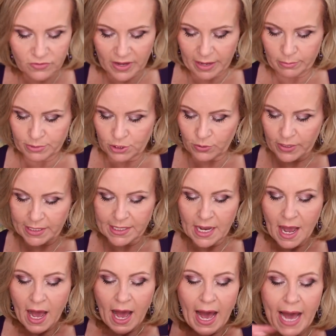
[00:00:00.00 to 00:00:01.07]
vibe to it.
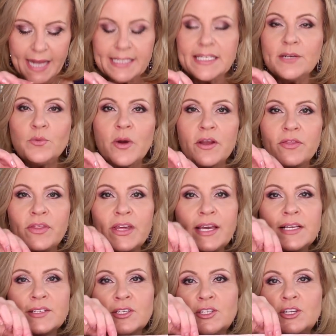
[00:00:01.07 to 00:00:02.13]
I did wear
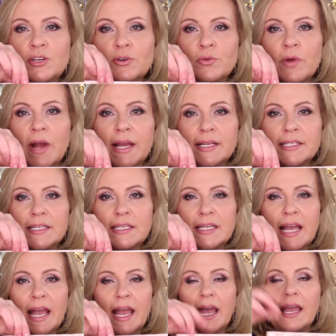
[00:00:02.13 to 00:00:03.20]
these two right
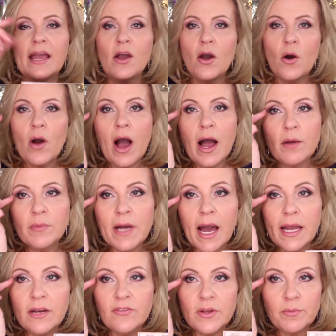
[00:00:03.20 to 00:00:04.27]
today,
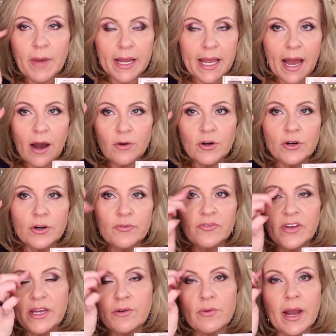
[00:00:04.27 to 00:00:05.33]
kind of in my outer
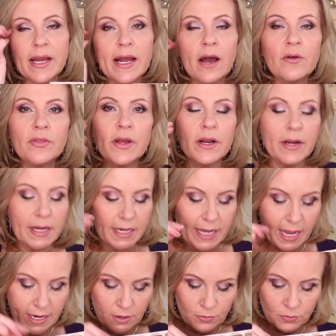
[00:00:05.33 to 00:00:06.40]
V right out there, and
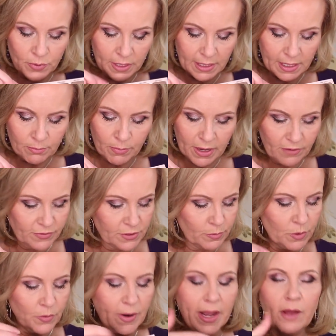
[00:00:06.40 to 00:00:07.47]
kind of really buffed
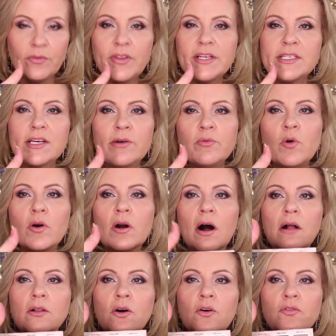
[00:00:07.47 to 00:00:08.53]
them around. This I wore
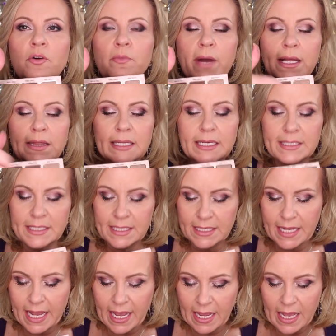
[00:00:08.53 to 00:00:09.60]
all over my lid
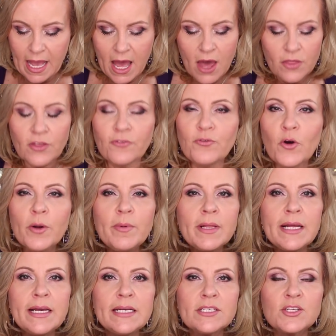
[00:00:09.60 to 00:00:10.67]
today. The
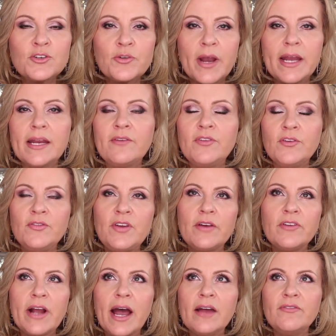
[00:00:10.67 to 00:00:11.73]
formula is great. If you've
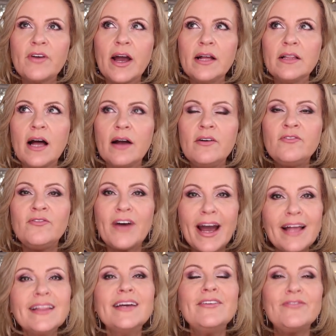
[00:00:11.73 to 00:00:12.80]
never had
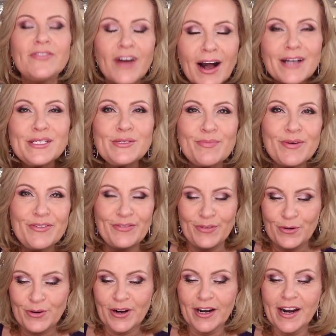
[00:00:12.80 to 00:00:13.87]
Violet Voss
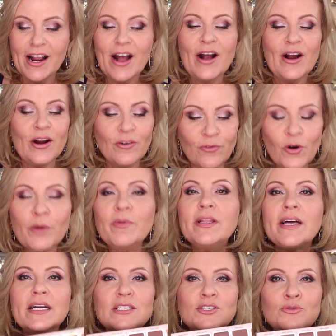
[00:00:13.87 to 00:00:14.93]
before, her
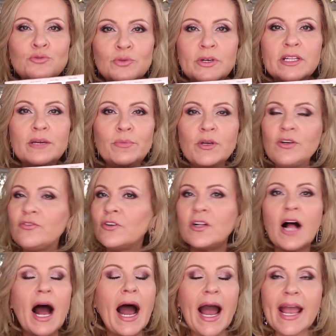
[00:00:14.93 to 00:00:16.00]
formula is really
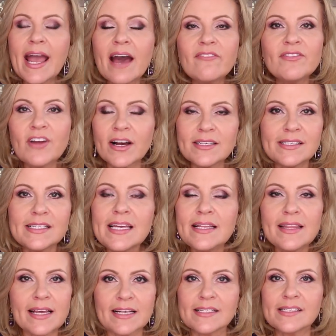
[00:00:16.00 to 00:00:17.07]
beautiful. I have not
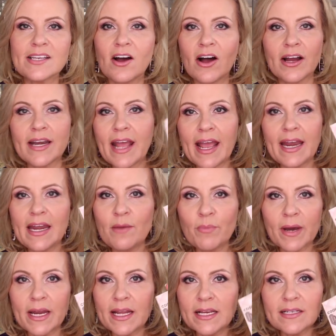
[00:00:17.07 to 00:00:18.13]
seen this on
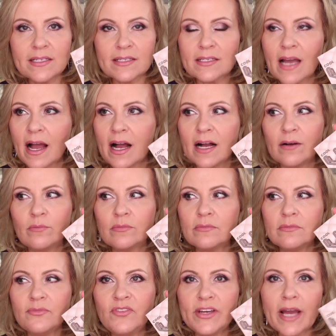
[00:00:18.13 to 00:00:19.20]
anybody's
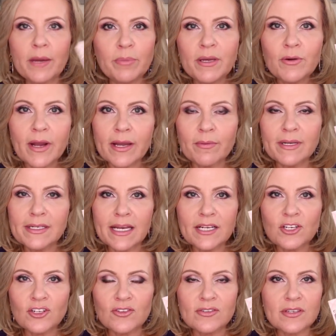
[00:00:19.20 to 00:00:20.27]
VIB
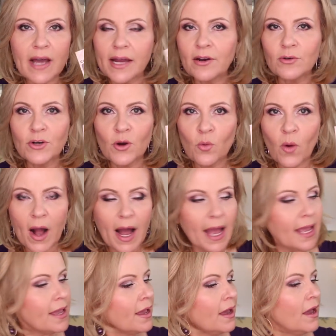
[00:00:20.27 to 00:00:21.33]
recommendations. I don't know
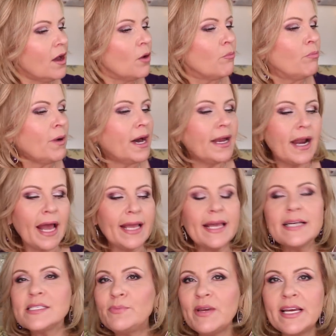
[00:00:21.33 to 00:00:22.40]
why, but I
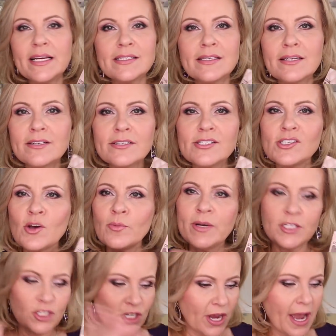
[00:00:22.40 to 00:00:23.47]
guess because there's so
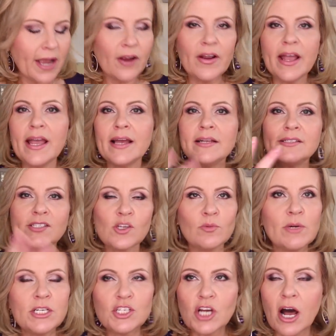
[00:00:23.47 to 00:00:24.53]
much higher end, so
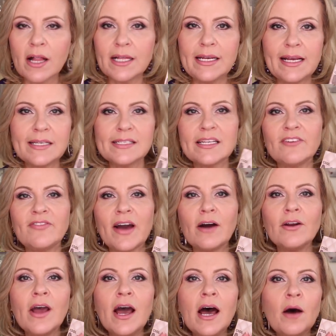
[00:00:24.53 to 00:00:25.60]
much holiday stuff
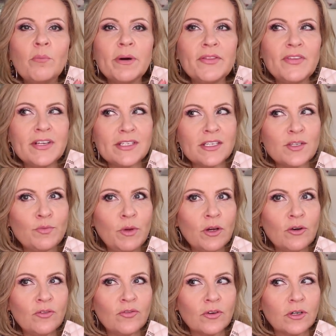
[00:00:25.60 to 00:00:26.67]
out, but this is
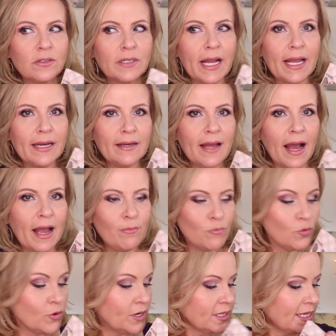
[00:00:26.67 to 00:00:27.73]
beautiful, and
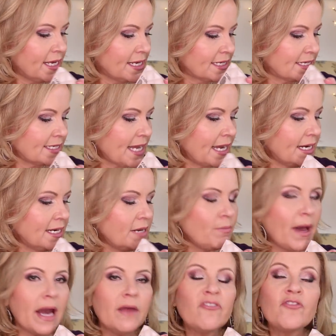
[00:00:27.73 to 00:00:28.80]
I'm really excited
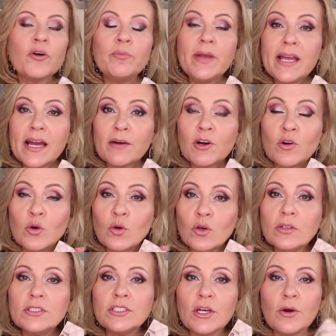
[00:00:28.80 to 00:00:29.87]
about it for being a
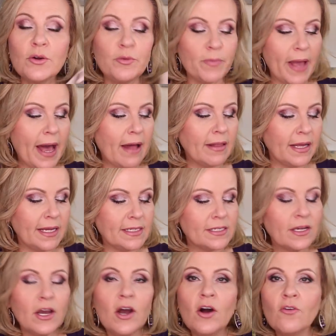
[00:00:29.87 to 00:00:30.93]
cool toned
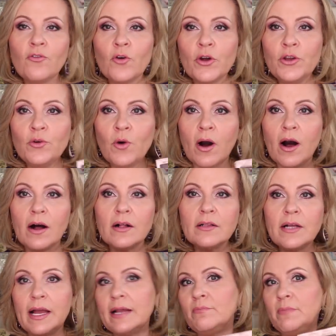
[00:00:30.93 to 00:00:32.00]
palette for you
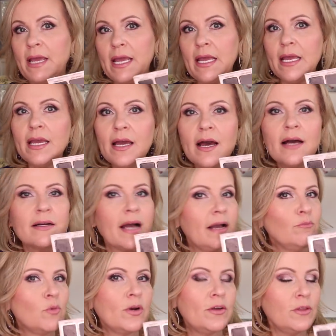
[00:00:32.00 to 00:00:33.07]
all and me.
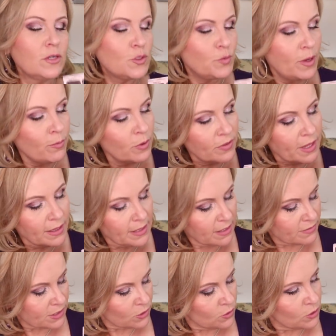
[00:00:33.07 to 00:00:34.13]
I'm one of those people that
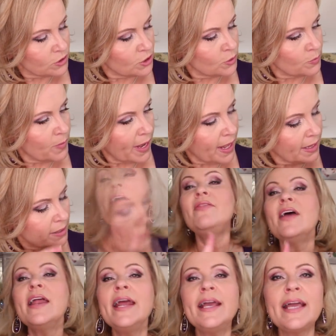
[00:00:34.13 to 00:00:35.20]
loves a cool toned palette. And
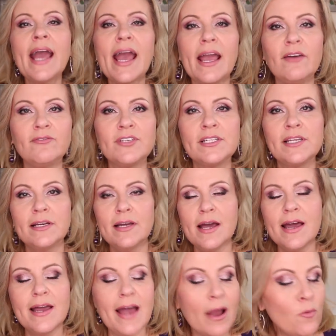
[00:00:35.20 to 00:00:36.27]
then it caved.
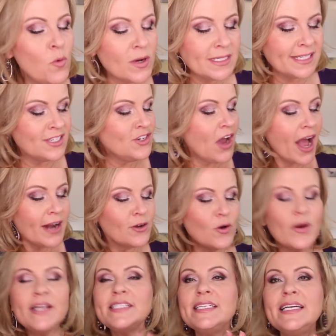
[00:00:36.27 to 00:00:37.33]
I was not
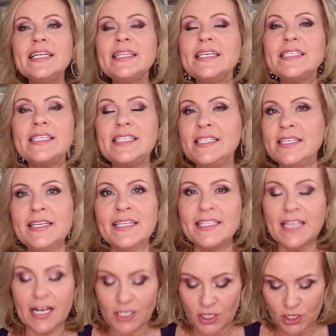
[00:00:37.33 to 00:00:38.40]
going to get this
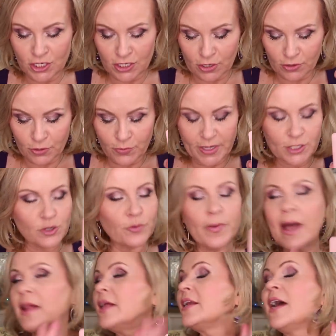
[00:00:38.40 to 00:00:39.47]
Natasha Denona retro
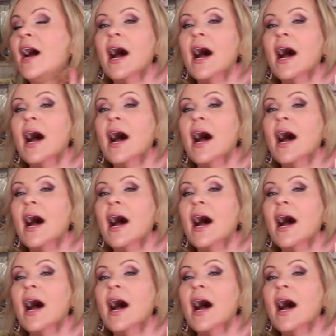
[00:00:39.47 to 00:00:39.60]
palette.